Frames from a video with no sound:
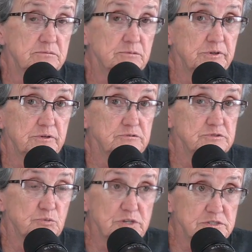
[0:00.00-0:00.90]
whether it was
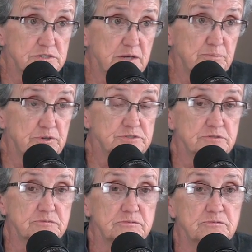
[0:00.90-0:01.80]
West Side
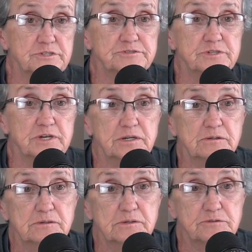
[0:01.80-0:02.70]
person, East Side,
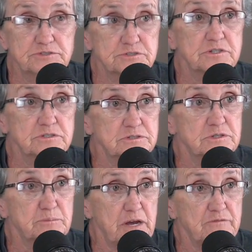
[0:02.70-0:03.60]
they was citizen of
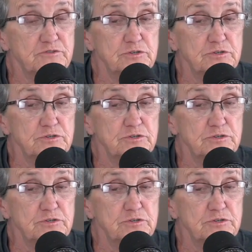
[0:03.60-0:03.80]
Mountain View.